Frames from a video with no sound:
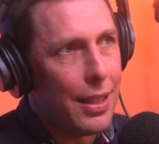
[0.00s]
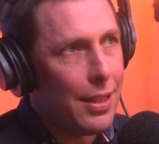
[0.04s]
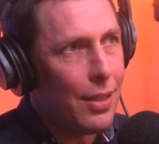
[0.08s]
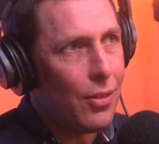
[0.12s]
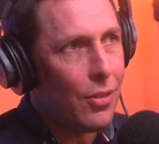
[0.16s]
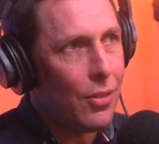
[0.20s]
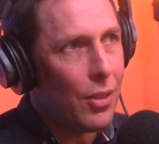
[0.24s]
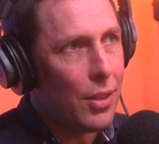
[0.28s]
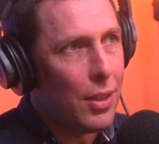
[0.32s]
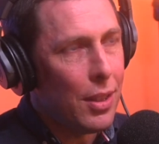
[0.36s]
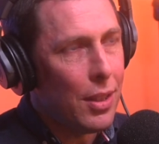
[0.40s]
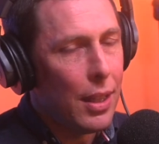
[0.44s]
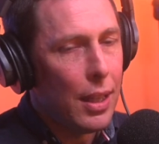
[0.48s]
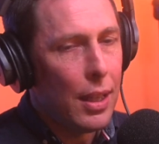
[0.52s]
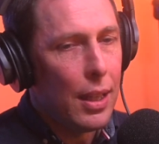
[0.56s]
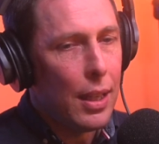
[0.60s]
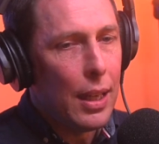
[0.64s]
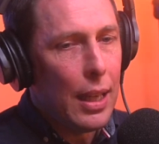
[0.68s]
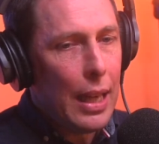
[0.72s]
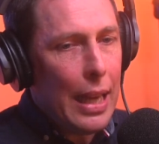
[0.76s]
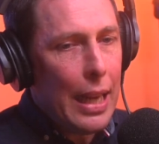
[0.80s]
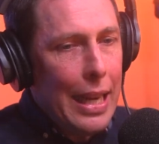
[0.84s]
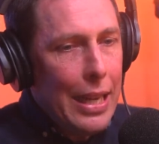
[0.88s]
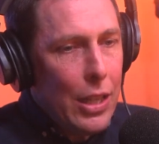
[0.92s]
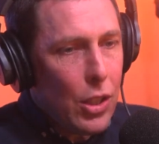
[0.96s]
different
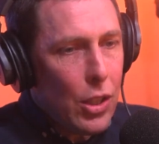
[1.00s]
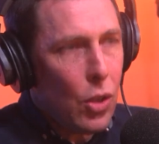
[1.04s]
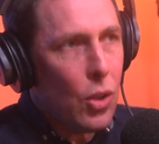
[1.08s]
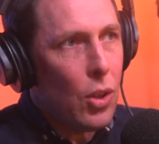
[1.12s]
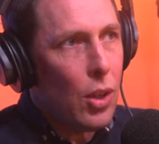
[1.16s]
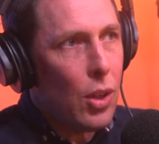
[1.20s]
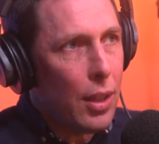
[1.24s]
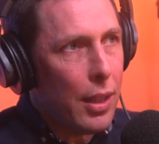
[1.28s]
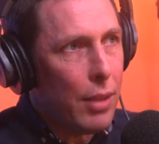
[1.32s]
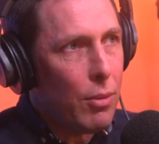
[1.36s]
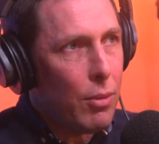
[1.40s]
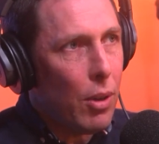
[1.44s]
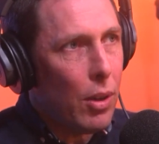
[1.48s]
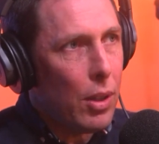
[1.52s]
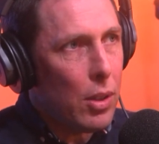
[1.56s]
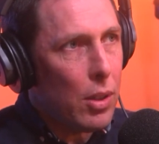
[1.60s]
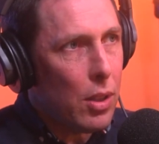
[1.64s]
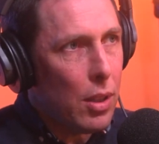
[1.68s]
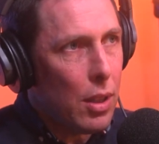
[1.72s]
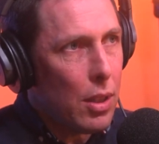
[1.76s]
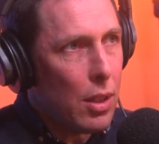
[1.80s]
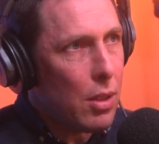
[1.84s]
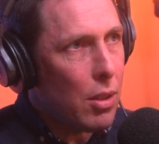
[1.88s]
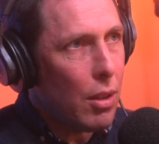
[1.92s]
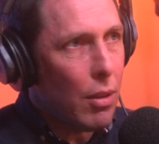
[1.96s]
internally, right?
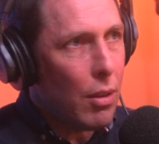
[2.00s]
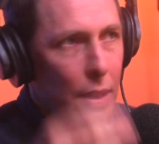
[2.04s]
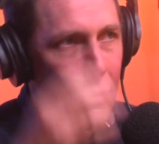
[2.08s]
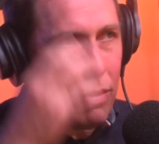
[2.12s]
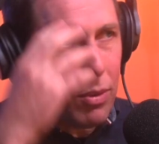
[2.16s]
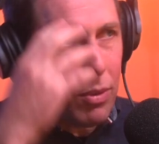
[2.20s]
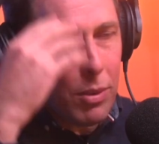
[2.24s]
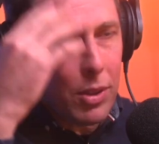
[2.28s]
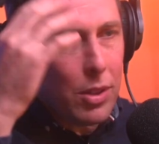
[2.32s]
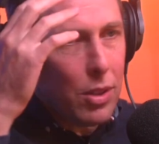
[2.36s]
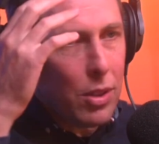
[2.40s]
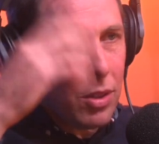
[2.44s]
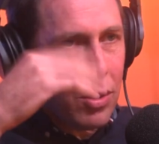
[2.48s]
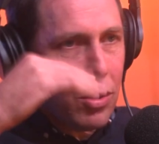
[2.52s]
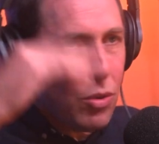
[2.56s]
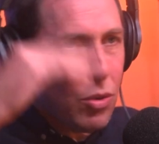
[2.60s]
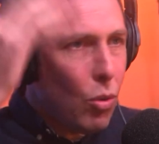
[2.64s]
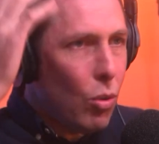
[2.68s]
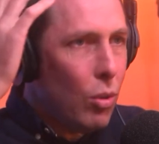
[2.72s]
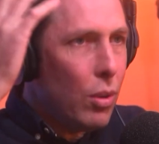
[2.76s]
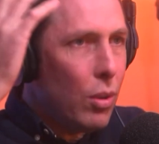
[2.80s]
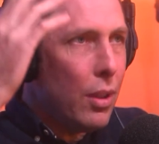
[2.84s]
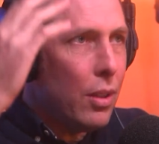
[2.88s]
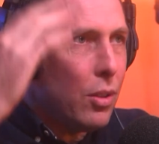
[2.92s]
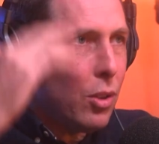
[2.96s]
So there's everyone's a
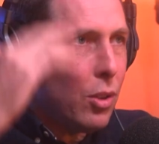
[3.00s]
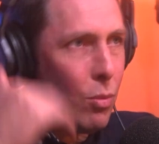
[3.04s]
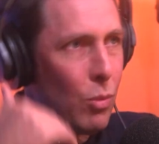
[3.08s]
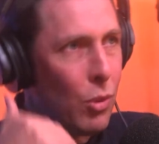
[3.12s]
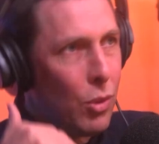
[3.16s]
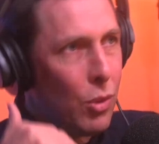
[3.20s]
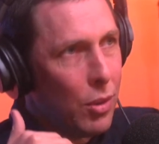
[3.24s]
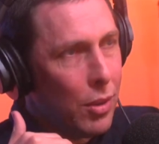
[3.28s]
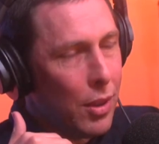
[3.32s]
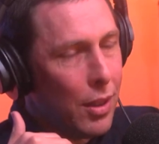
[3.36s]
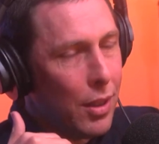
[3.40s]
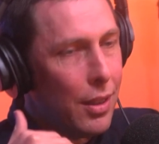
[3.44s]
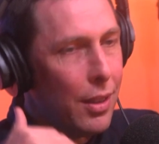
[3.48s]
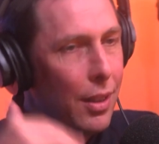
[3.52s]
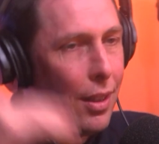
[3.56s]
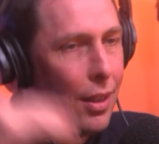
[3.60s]
taller, smaller,